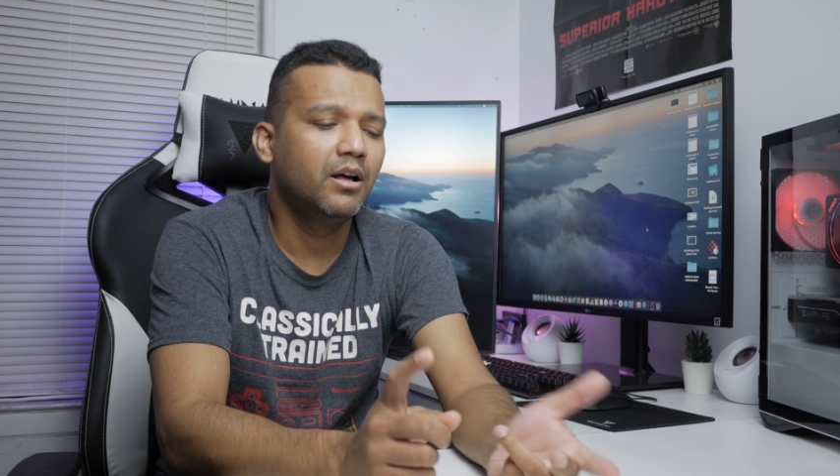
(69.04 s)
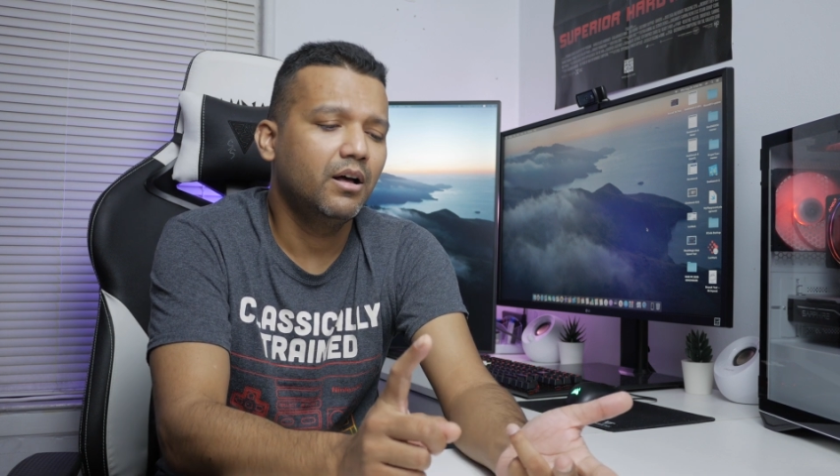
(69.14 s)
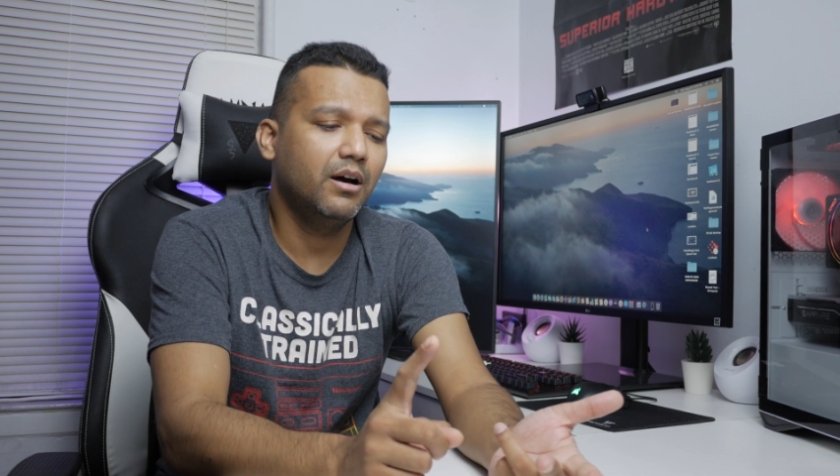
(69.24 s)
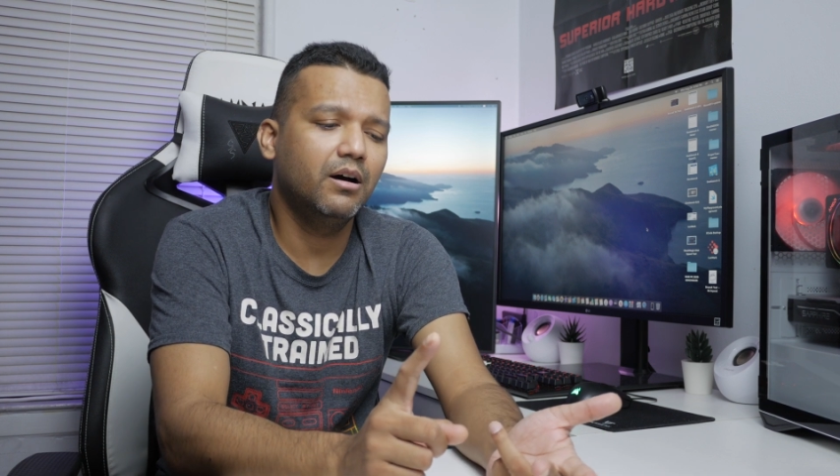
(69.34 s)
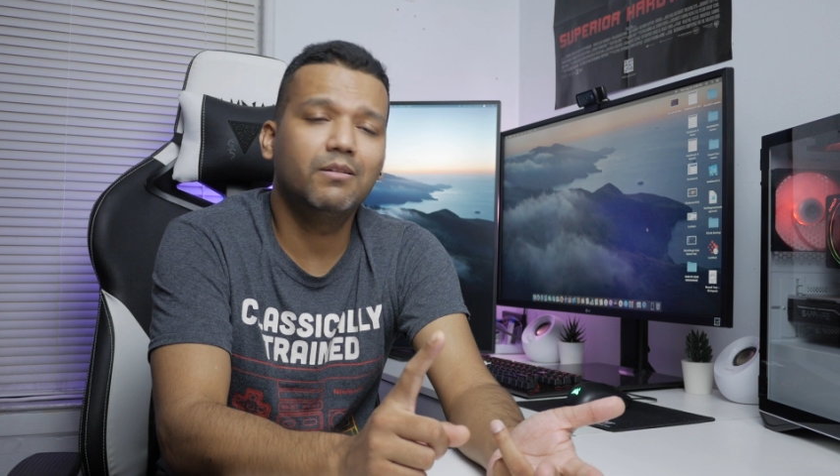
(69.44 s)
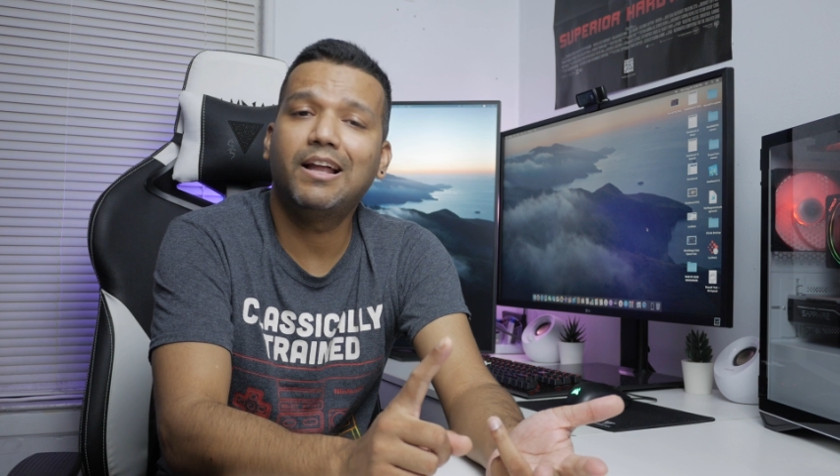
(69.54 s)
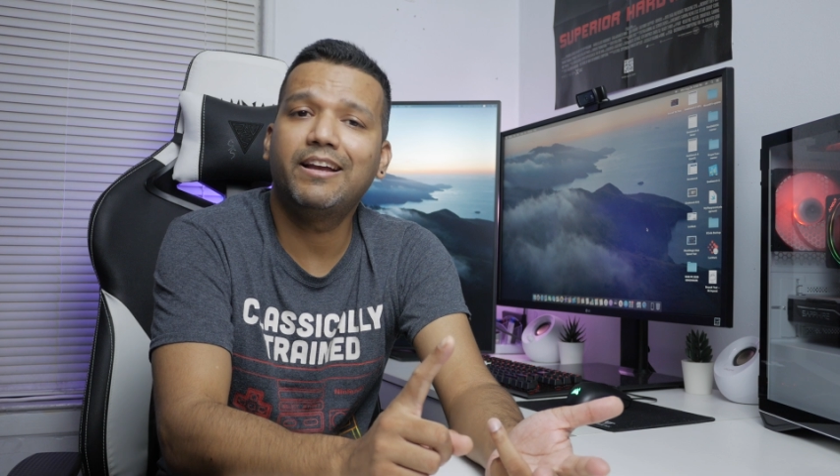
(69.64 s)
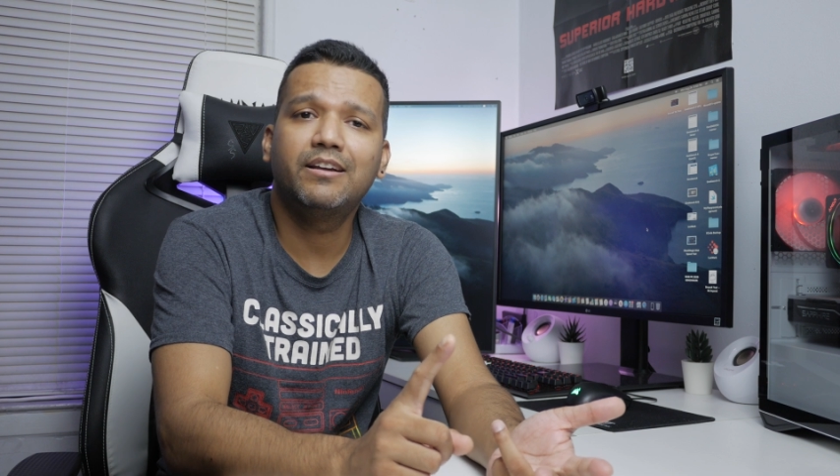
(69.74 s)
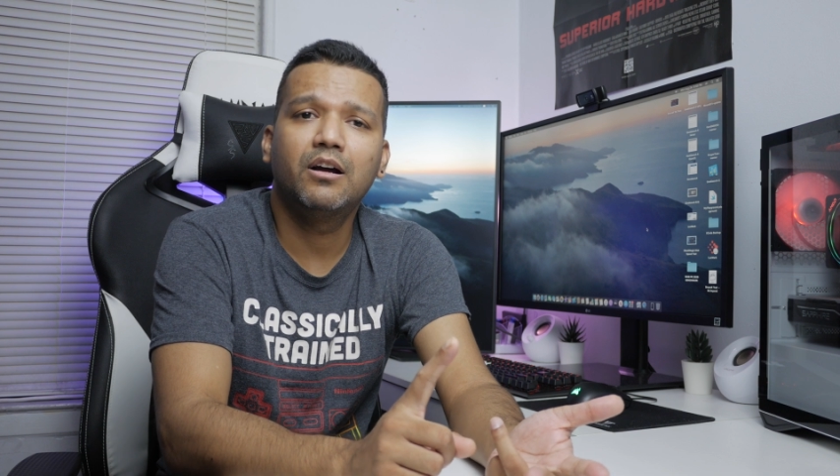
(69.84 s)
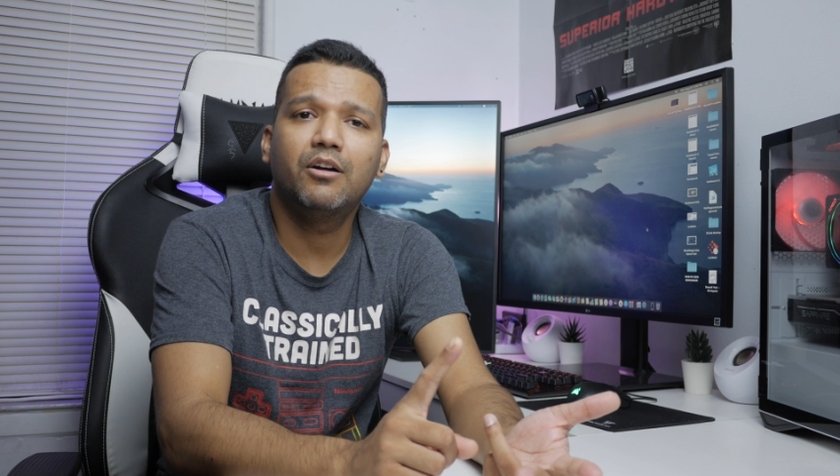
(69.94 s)
uh,
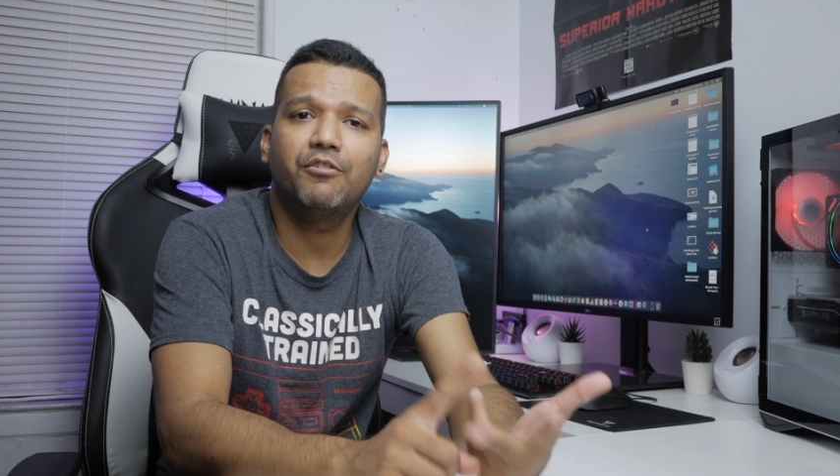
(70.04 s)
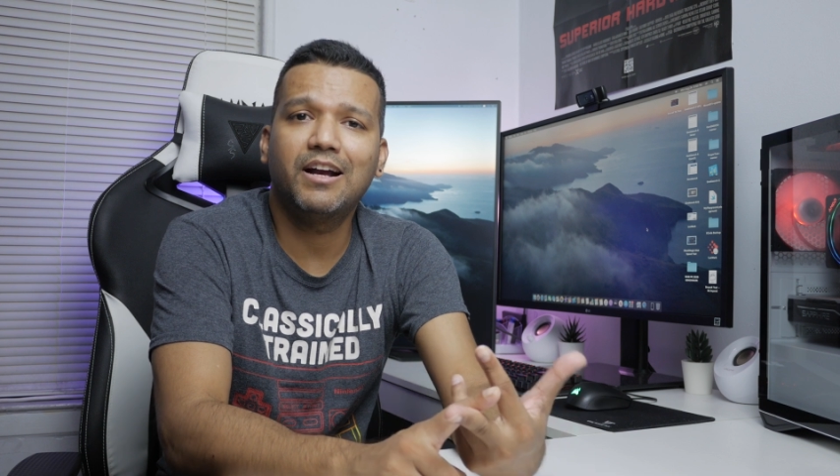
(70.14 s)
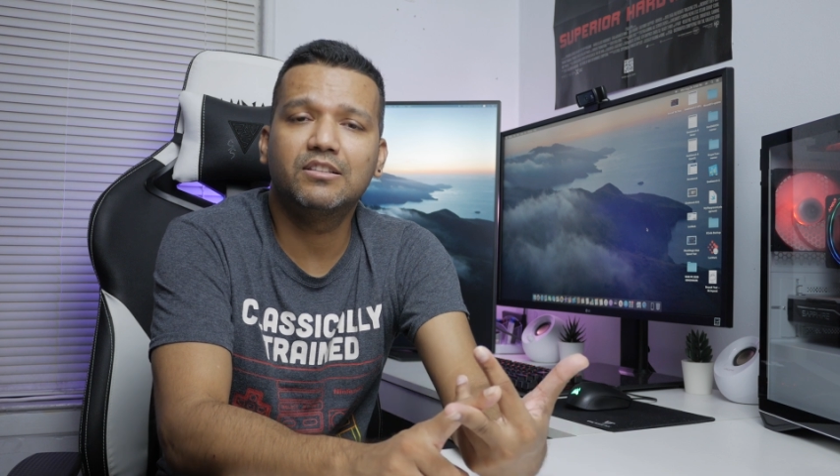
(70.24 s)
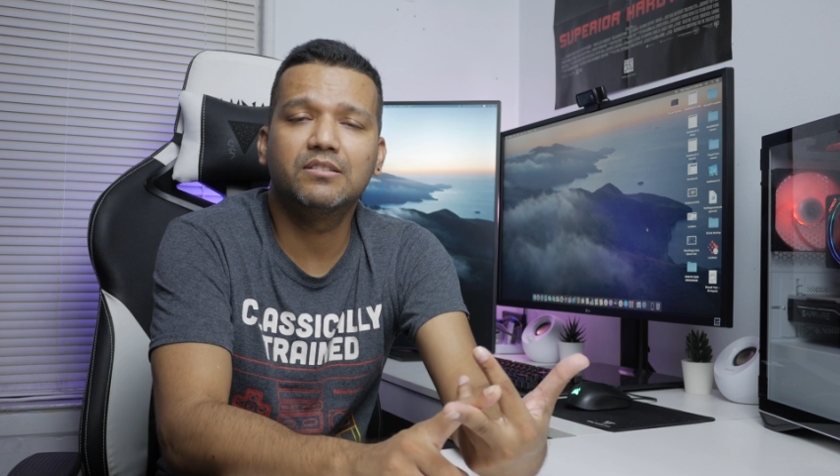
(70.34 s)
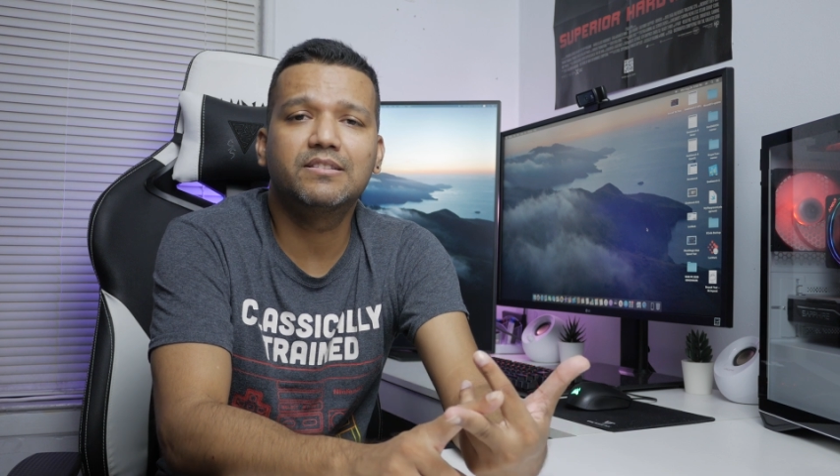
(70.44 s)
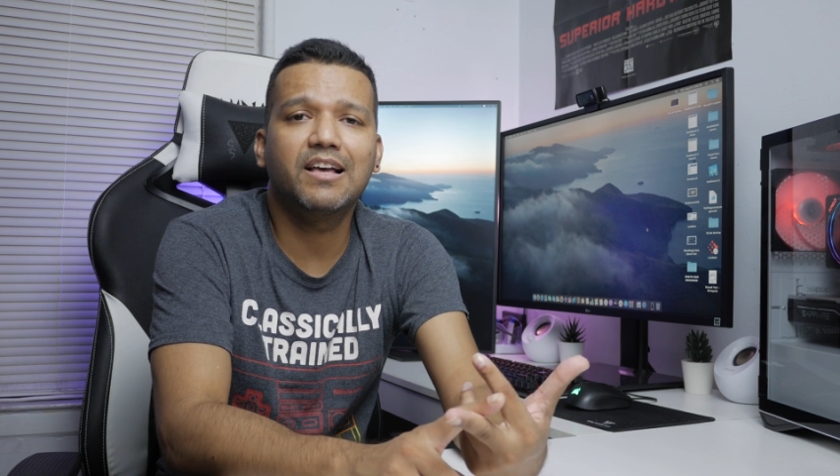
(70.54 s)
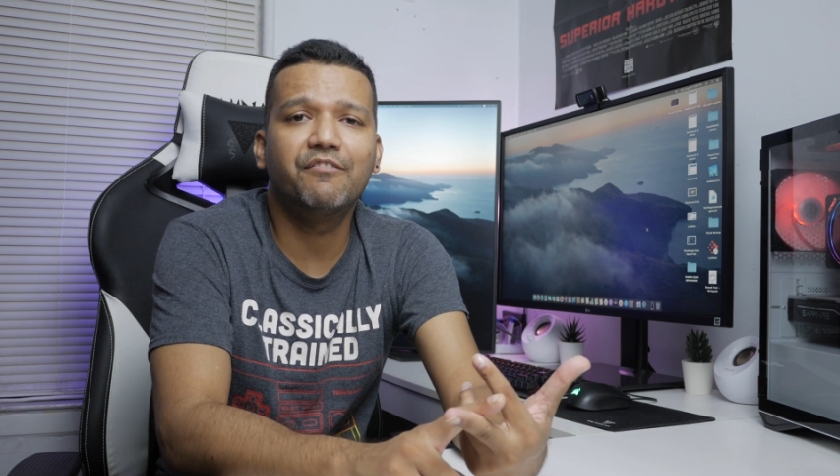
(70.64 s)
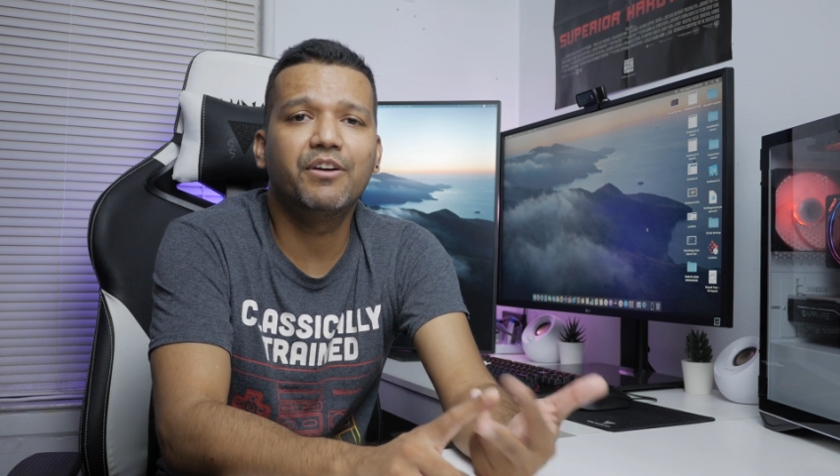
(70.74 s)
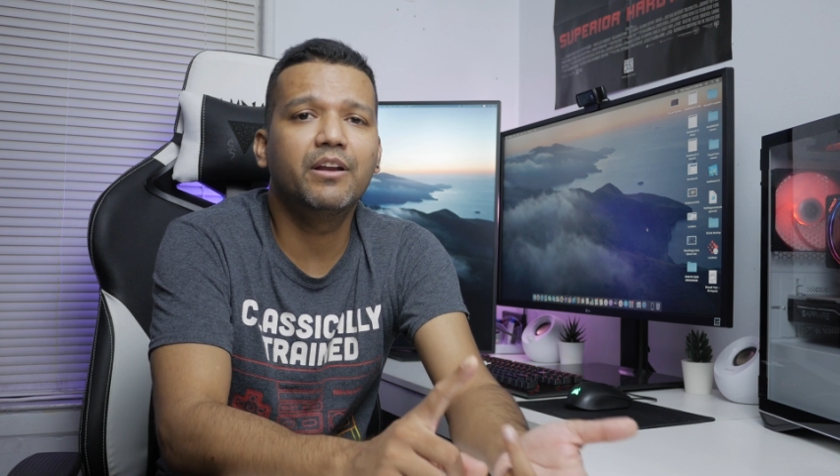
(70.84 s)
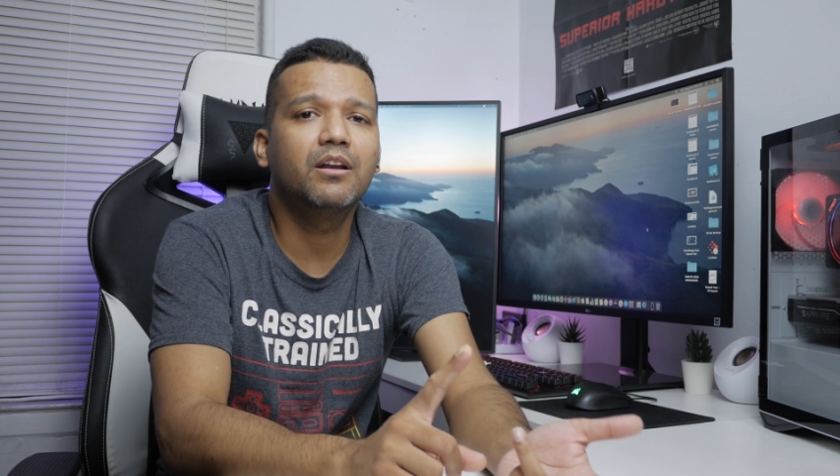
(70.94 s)
like Ryzen
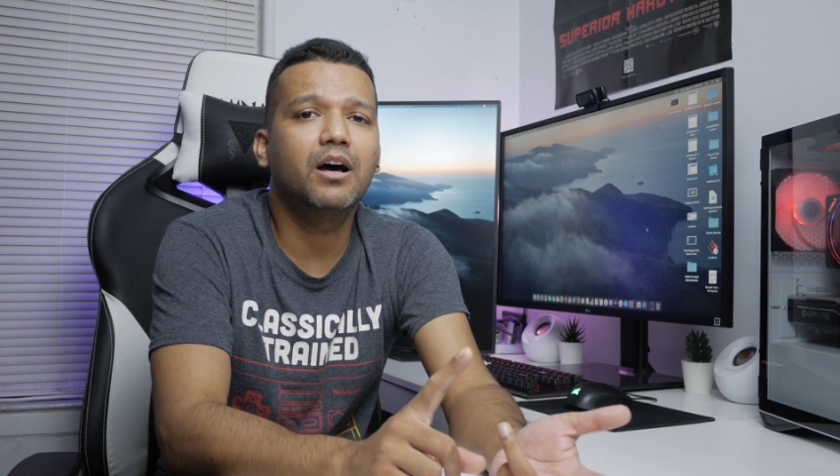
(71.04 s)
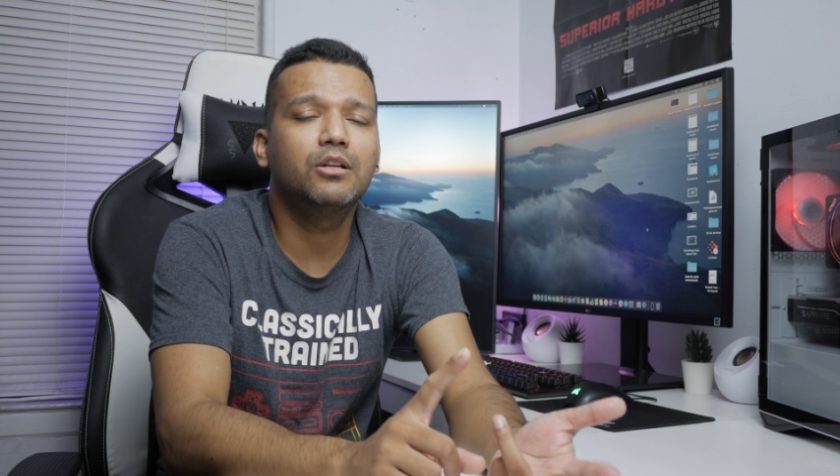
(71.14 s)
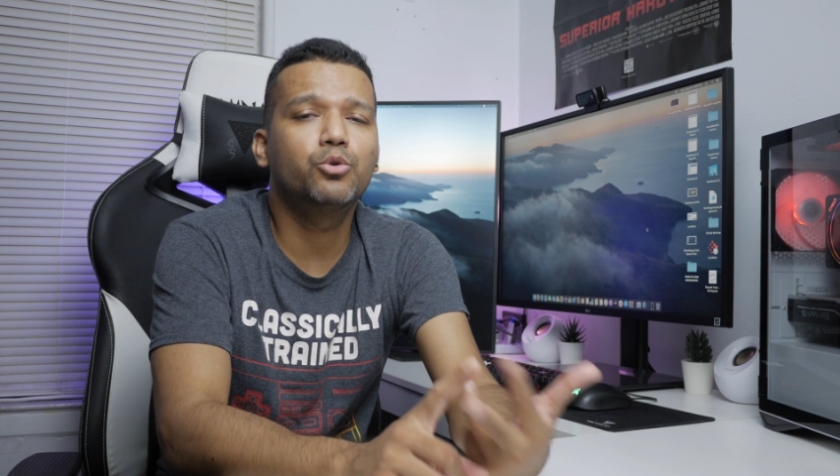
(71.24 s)
7 uh,